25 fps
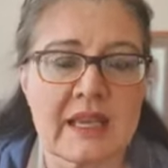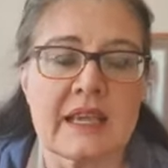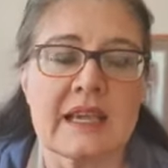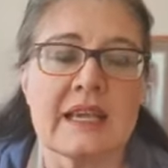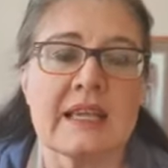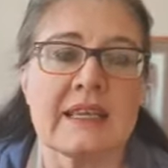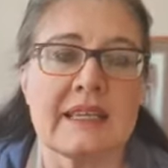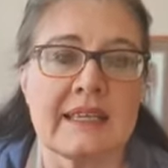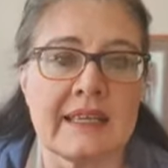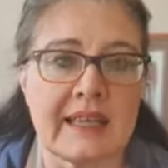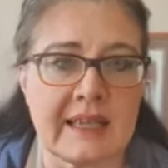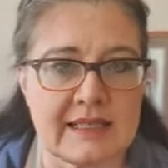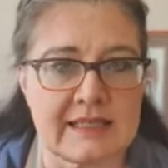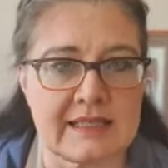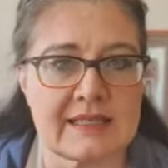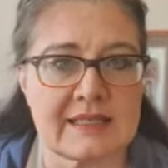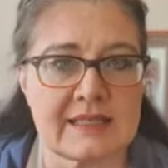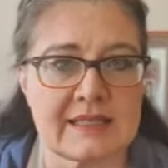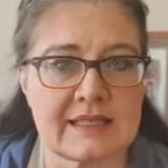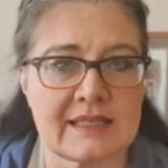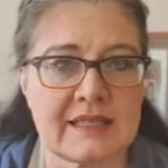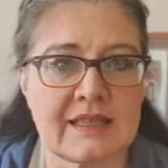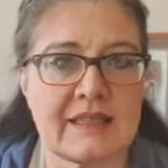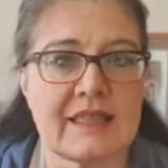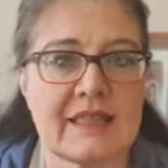Yes,
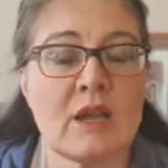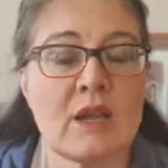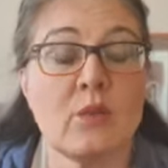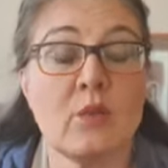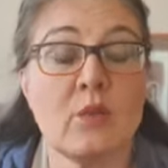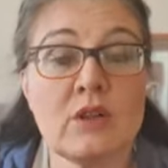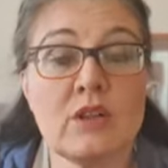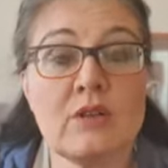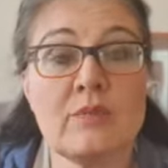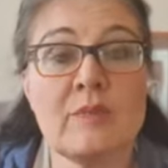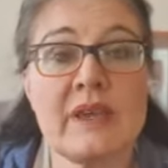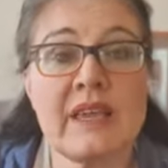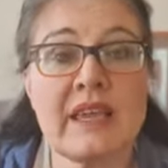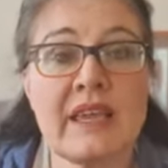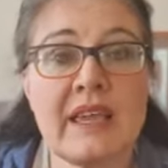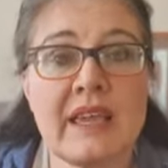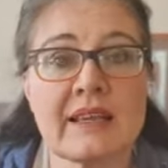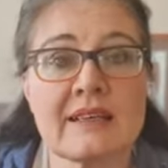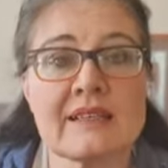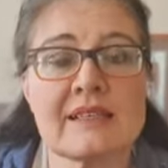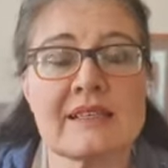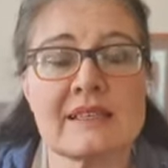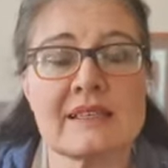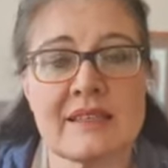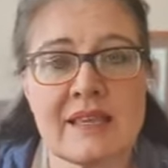there will be
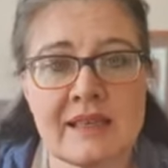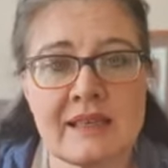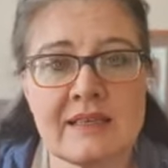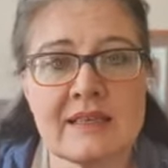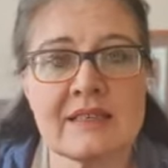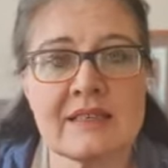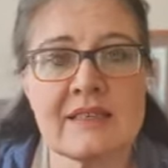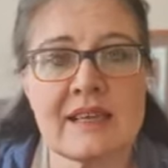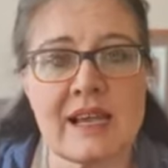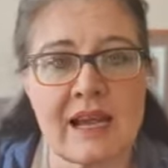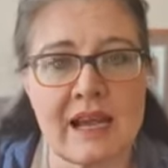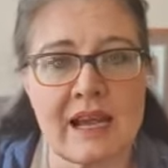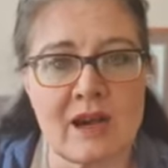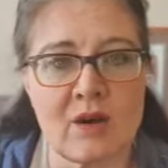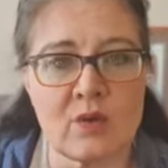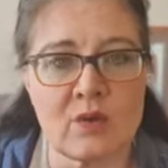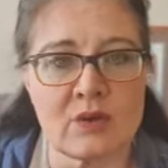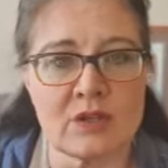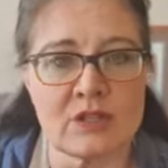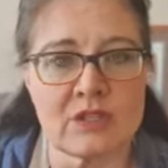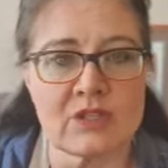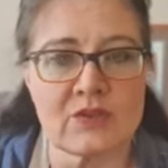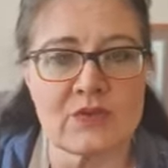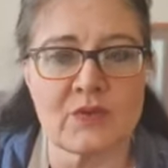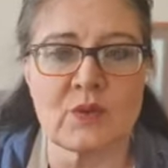extended
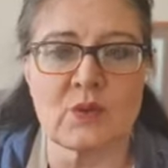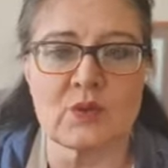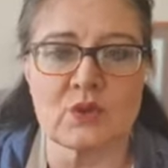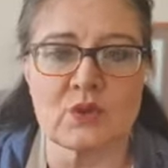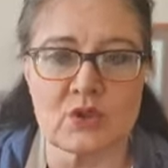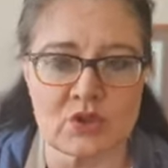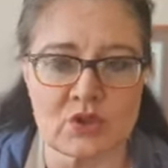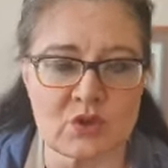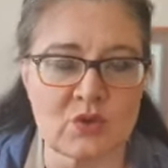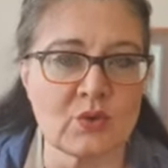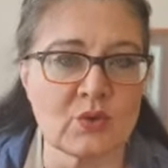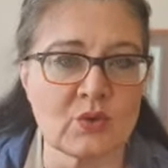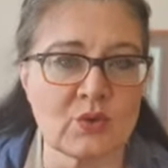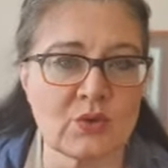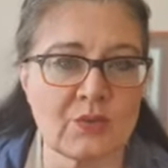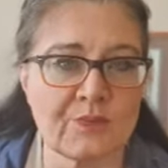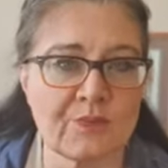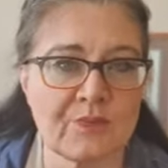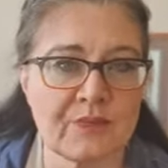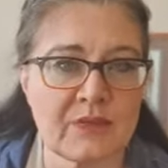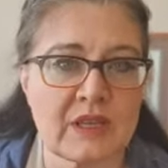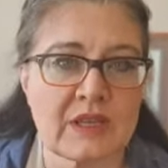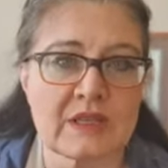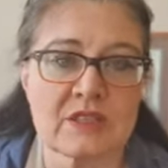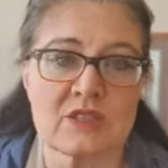hours for school.
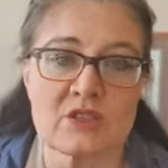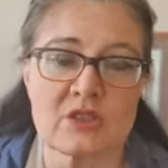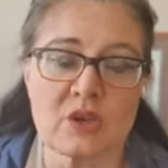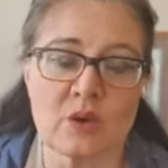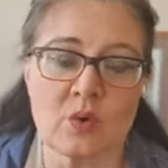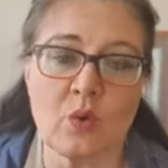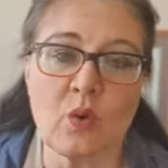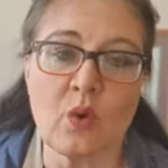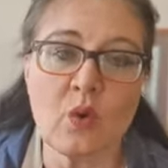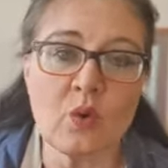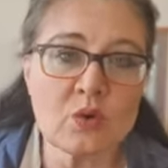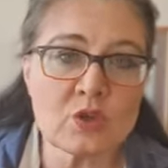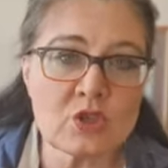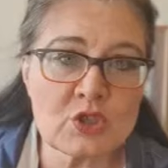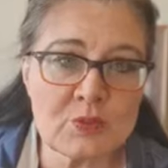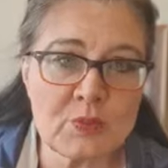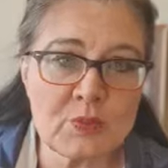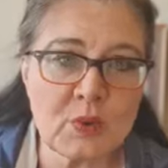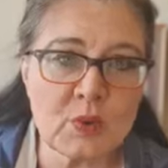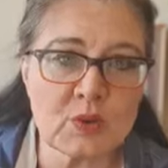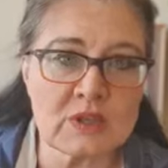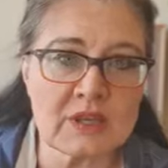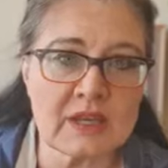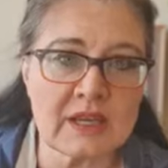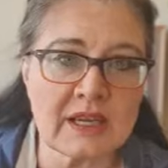So all
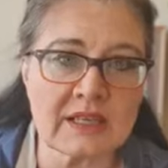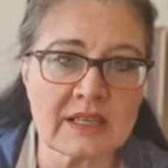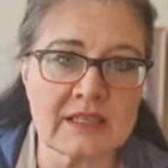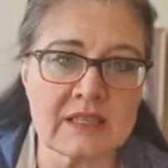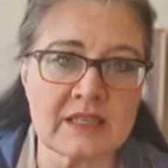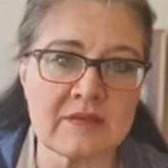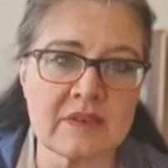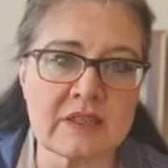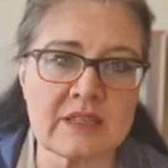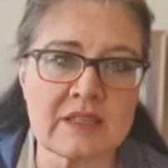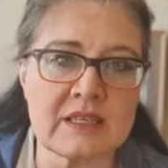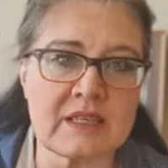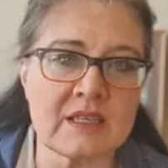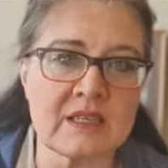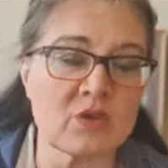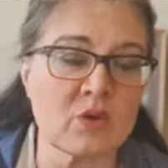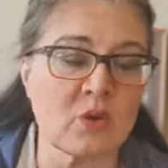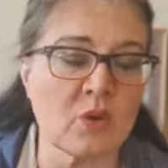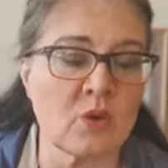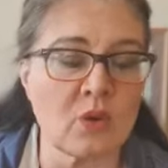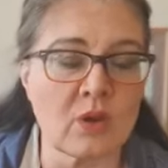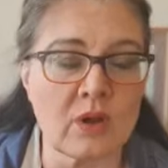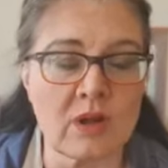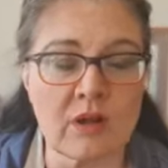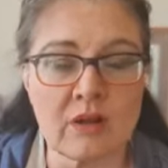sporting activities,
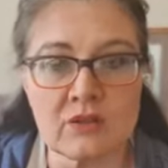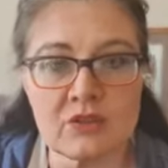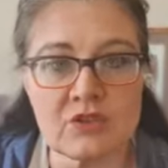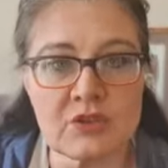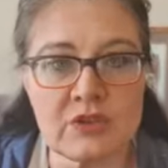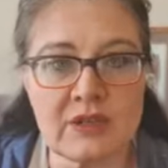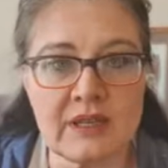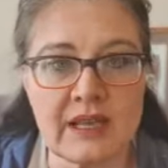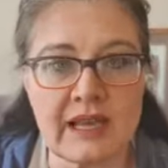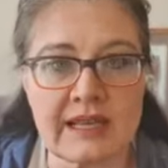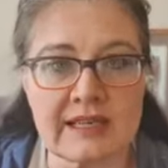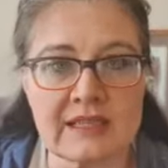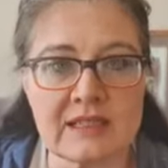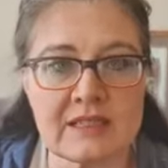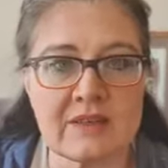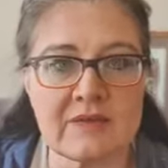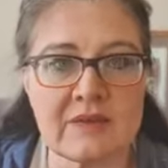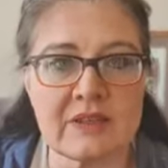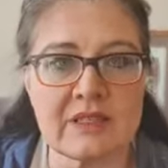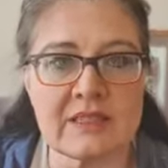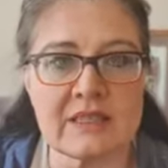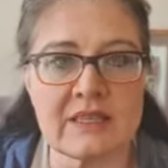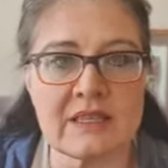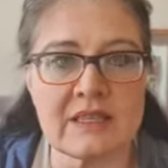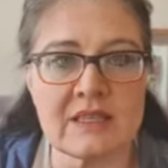all cultural
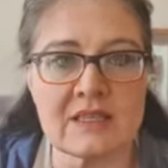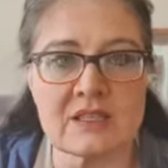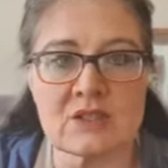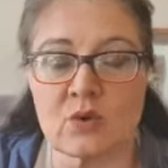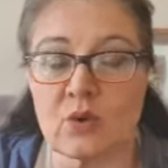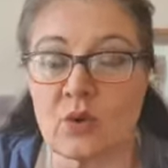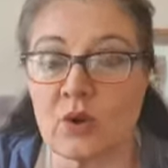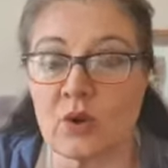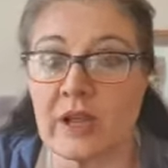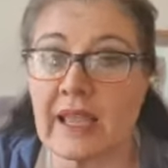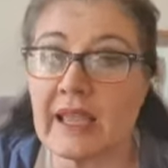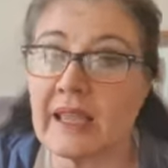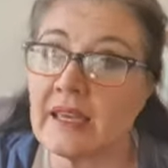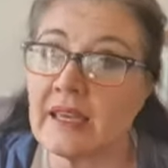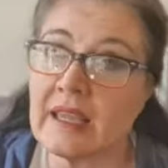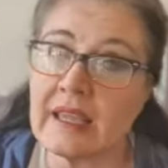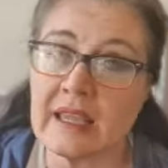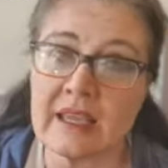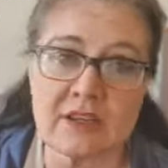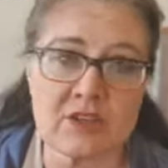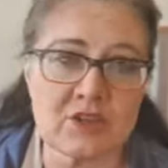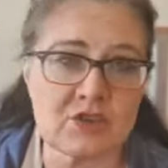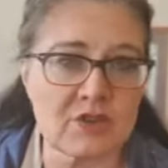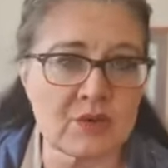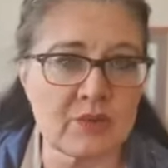activities, or any
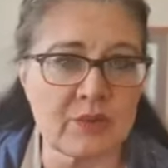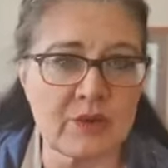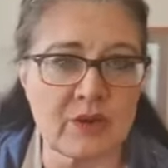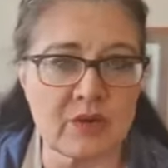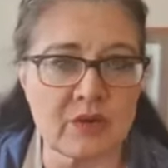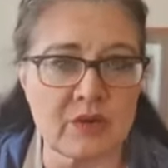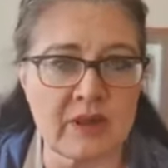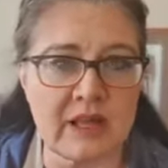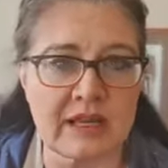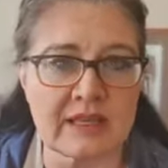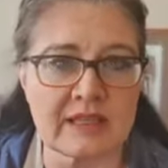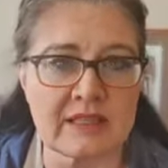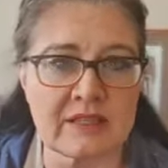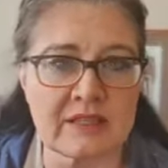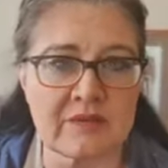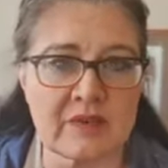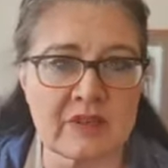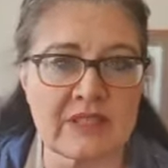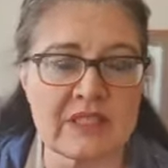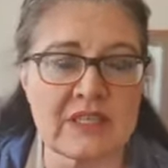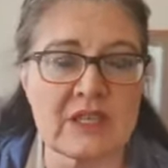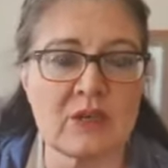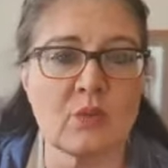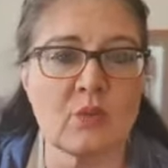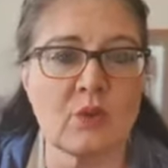extramural
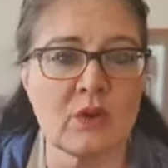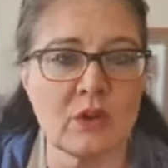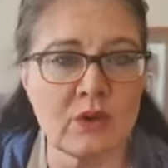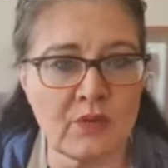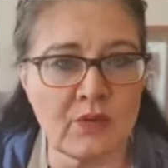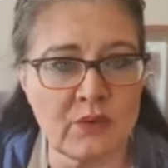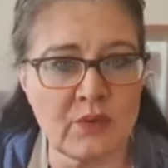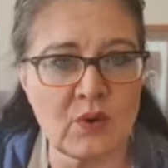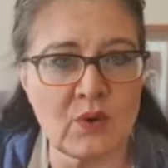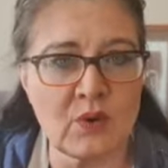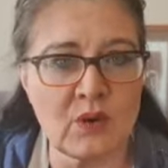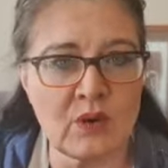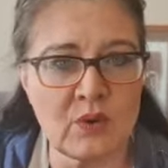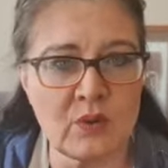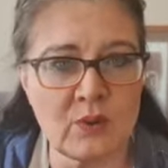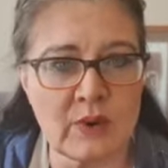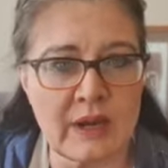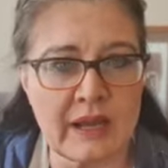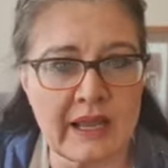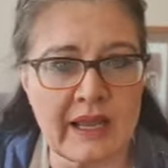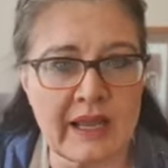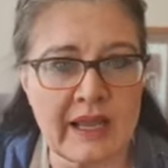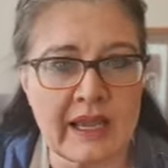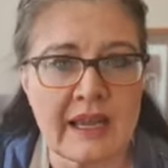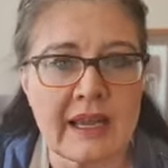activity will fall
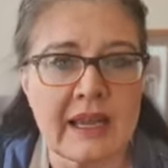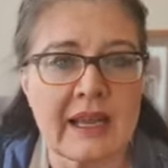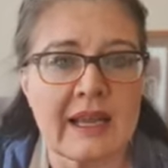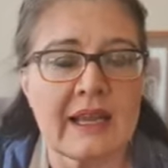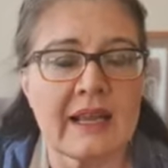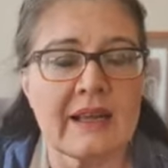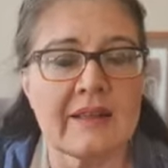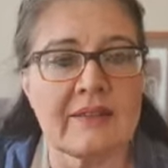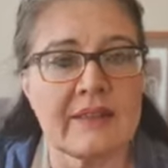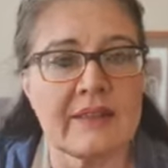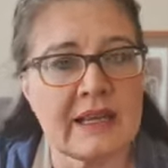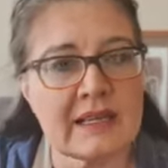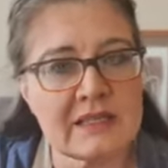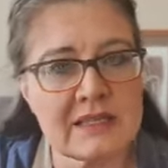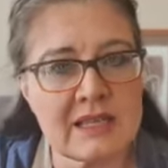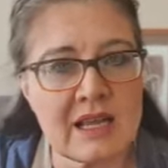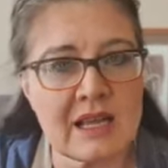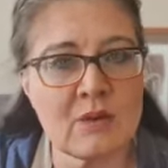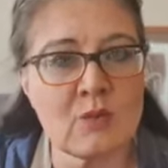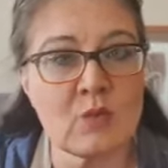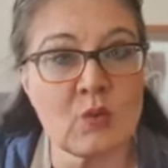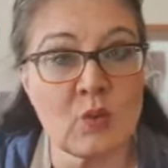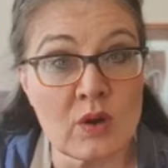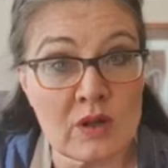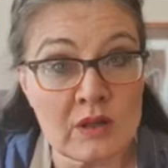away, and that
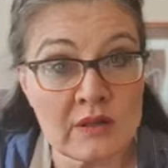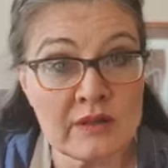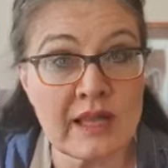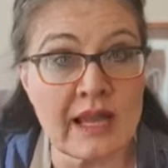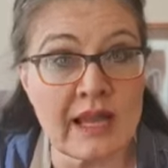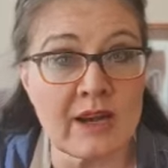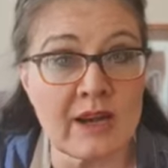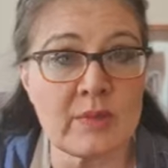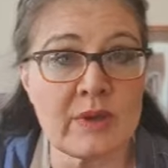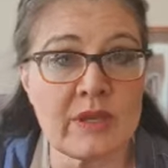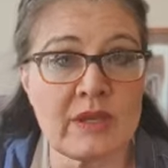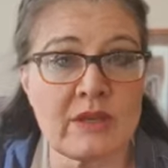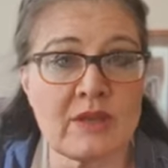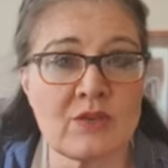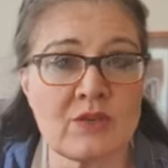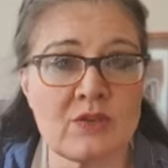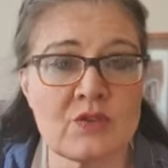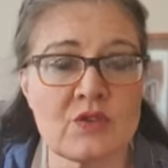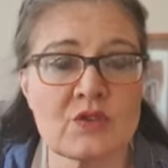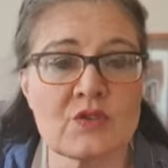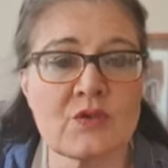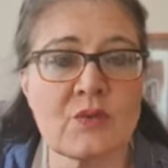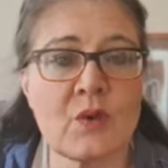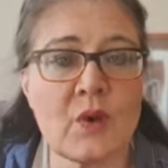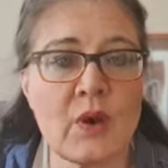time will now be
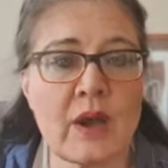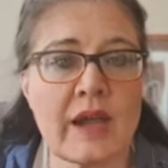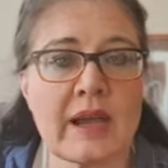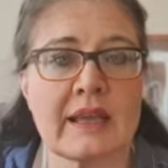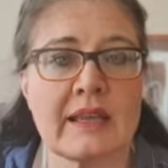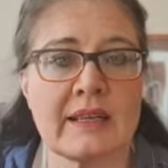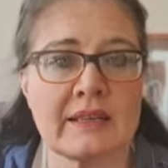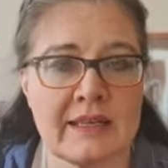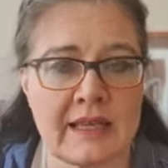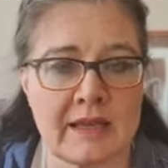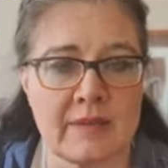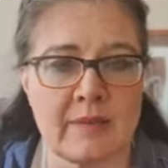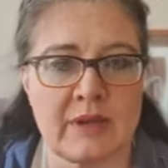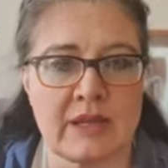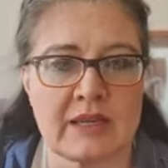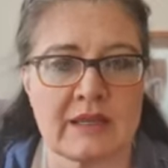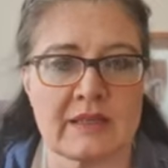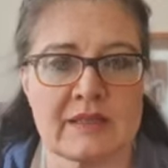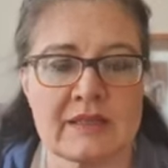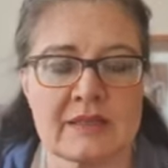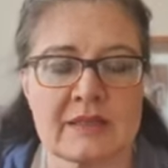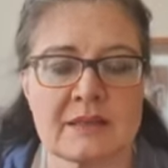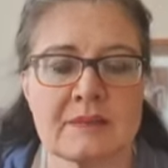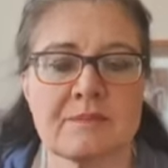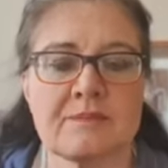used for
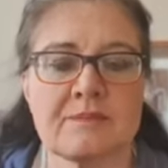academics.